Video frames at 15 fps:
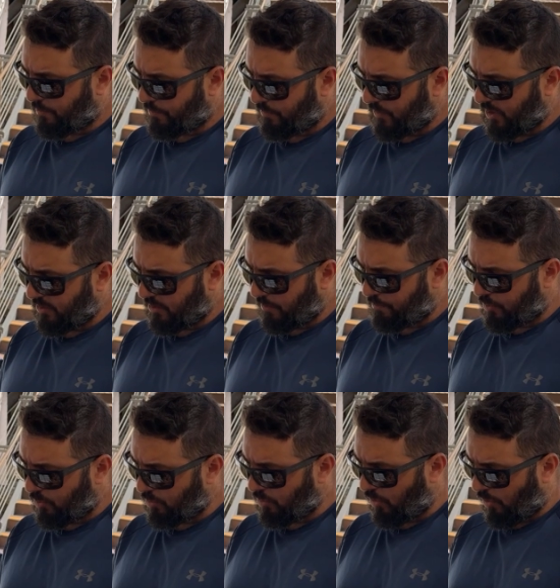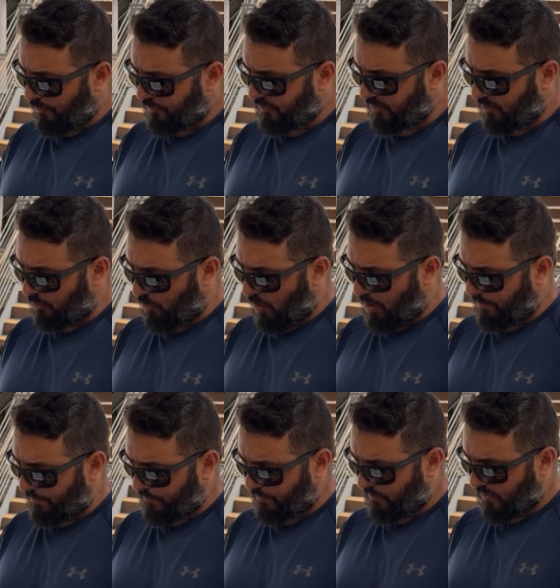in the pool of
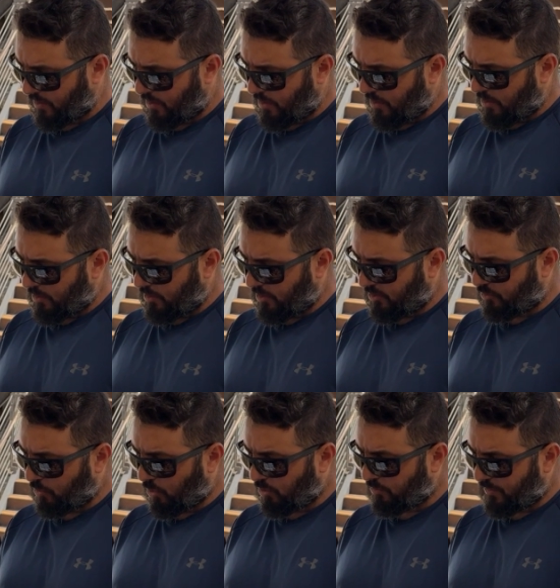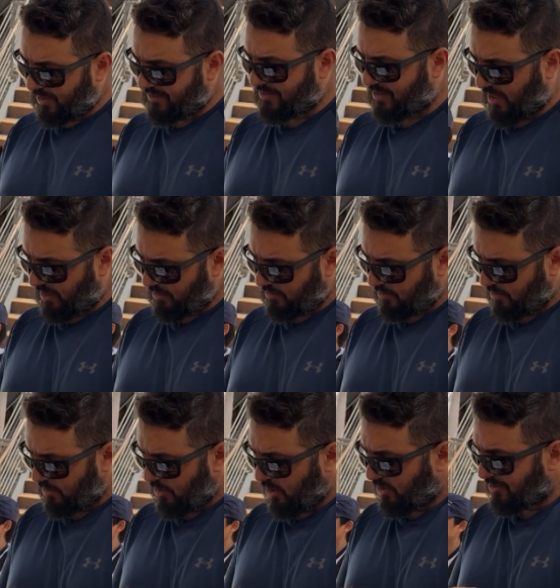Siloam. This word means sent.
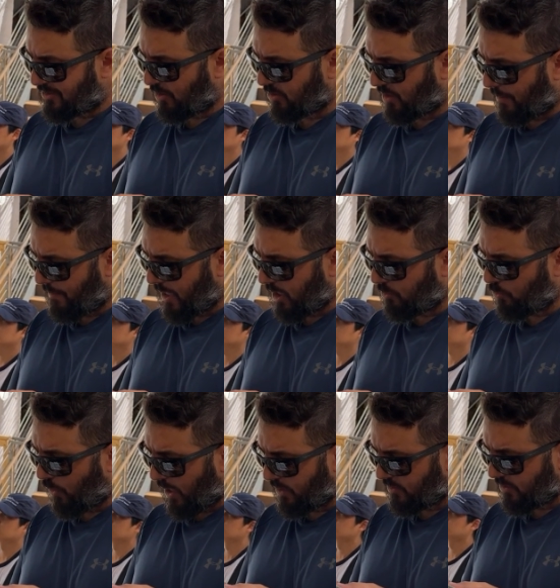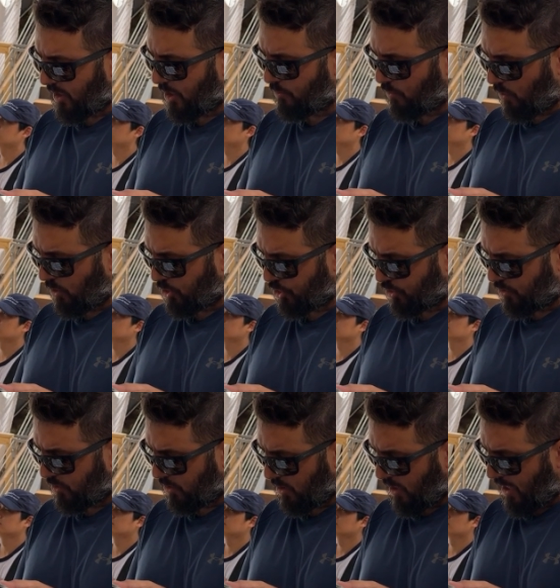So the man went and washed,
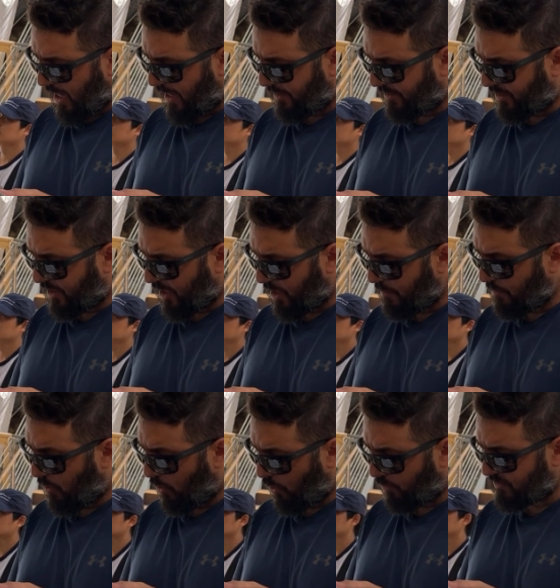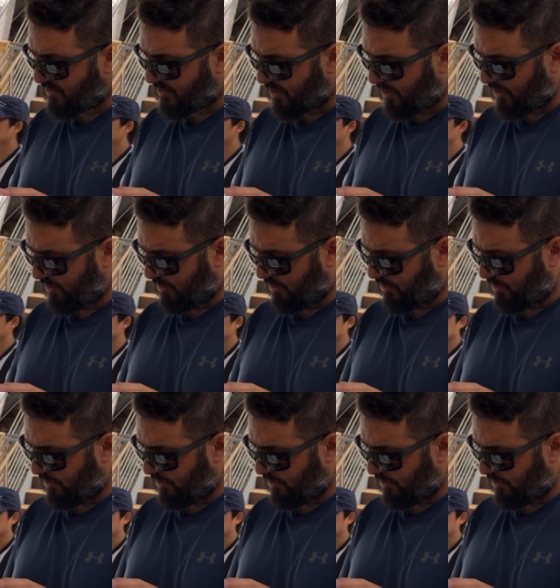and came home seeing.